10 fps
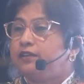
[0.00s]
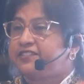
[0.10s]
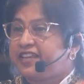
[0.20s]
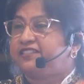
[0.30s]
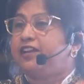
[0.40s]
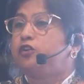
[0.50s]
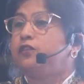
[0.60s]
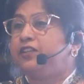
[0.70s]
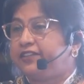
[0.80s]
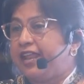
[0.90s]
6
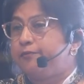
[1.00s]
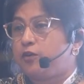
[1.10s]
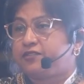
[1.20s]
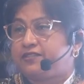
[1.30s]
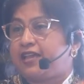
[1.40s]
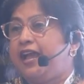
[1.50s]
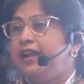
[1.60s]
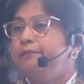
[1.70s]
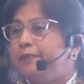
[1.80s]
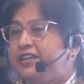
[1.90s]
out of the 10 processes. I
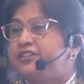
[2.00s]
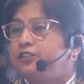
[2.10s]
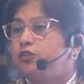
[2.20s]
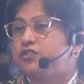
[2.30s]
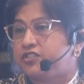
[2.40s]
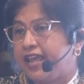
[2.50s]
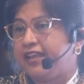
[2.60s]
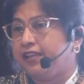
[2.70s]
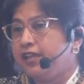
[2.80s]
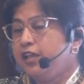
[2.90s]
had mentioned those
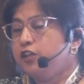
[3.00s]
10.